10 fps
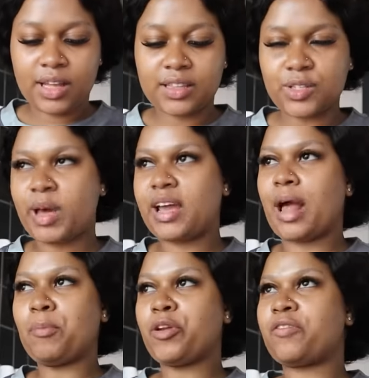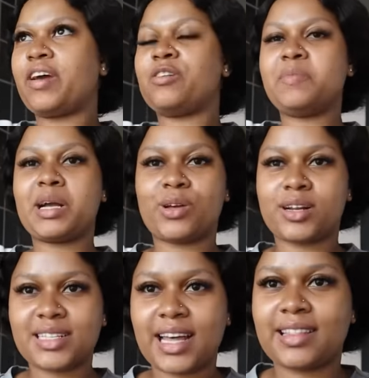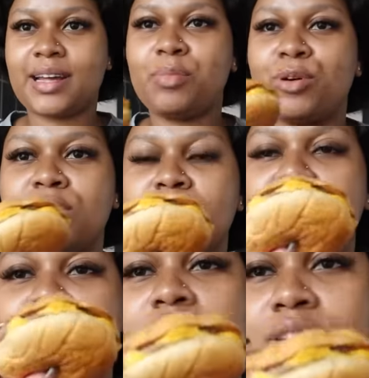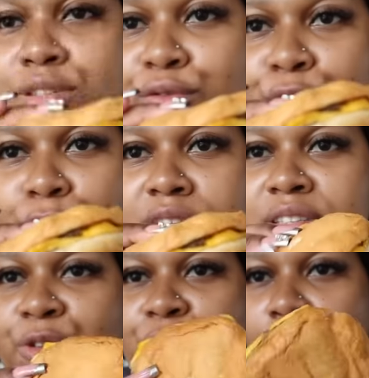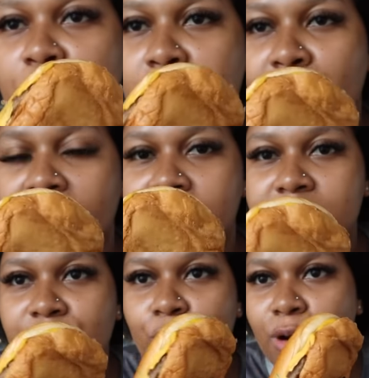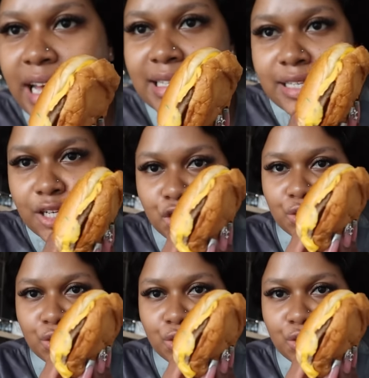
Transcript: This is why I'm not a fan of McDonald's like that, because McDonald's food is very overpriced for like such